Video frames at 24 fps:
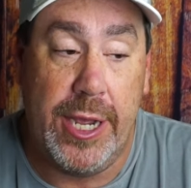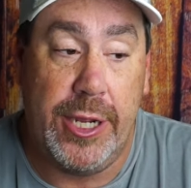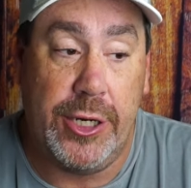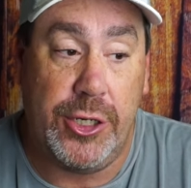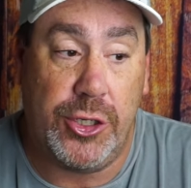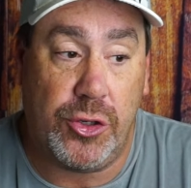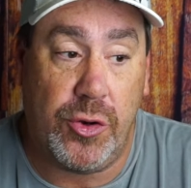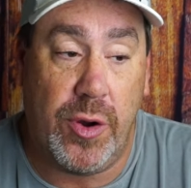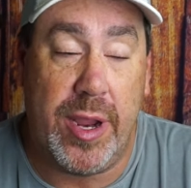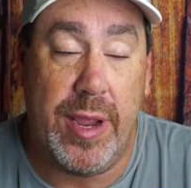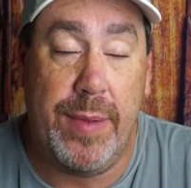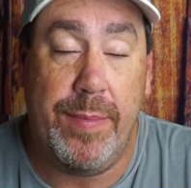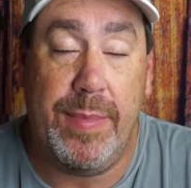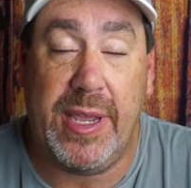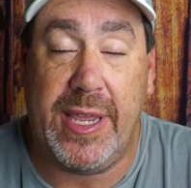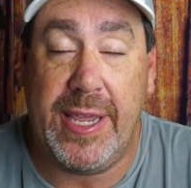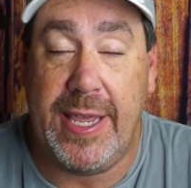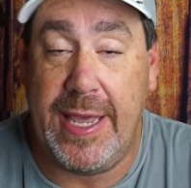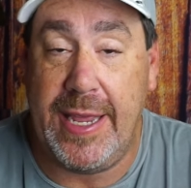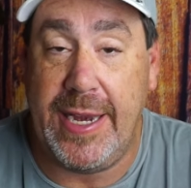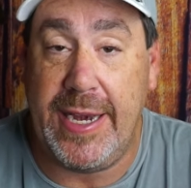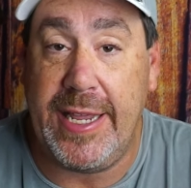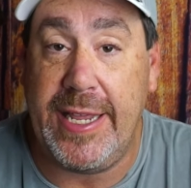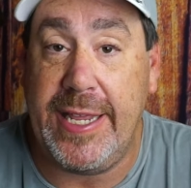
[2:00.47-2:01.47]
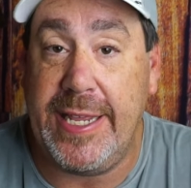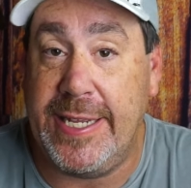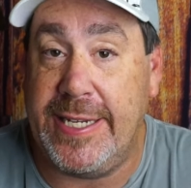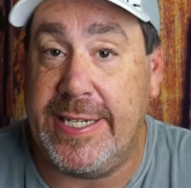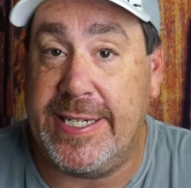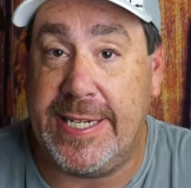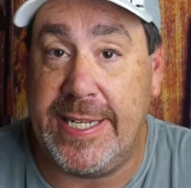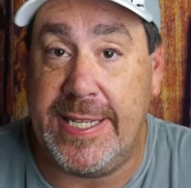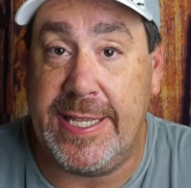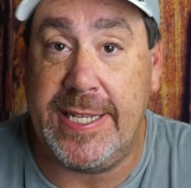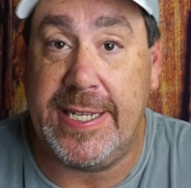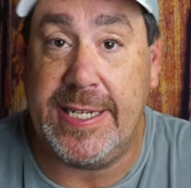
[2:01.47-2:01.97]
Trey McKinney,
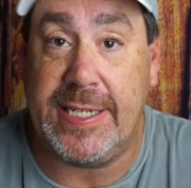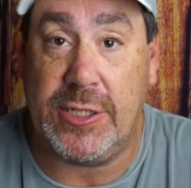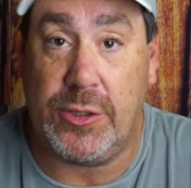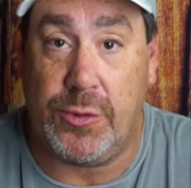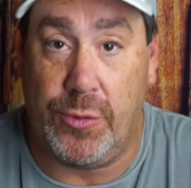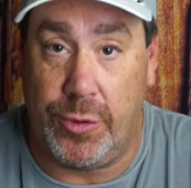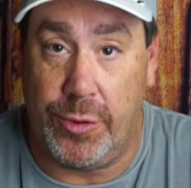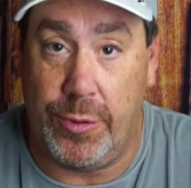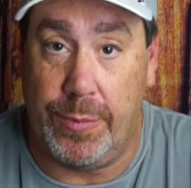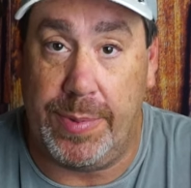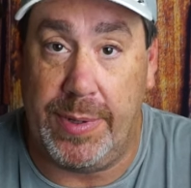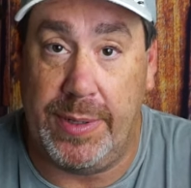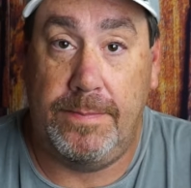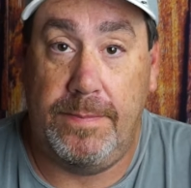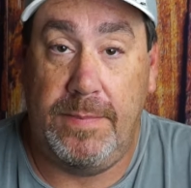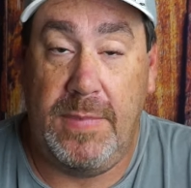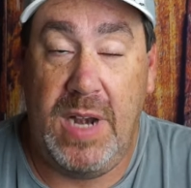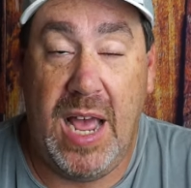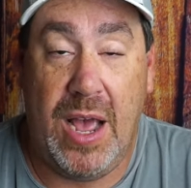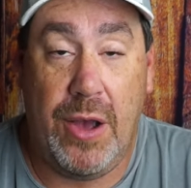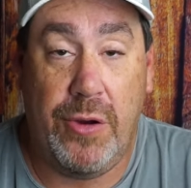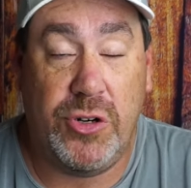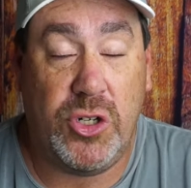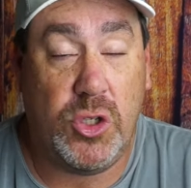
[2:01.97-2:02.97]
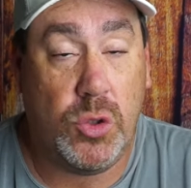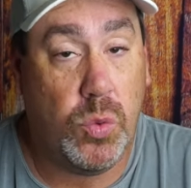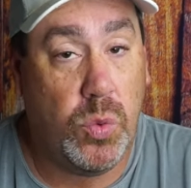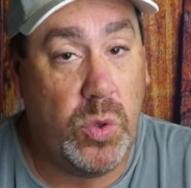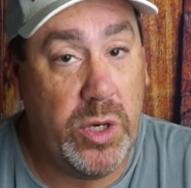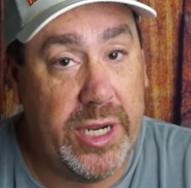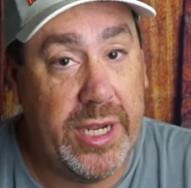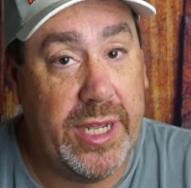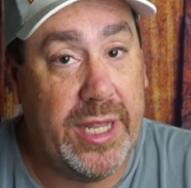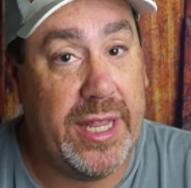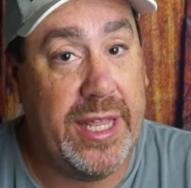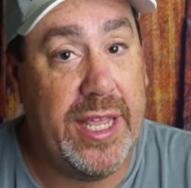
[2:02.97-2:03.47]
is in this group. Now, it's
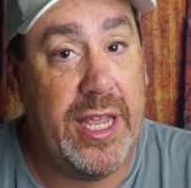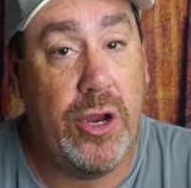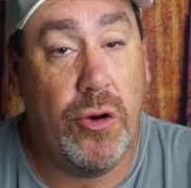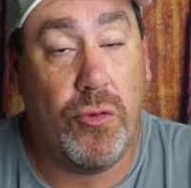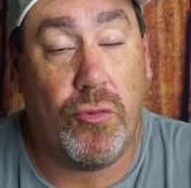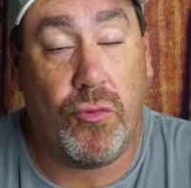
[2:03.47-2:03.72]
really,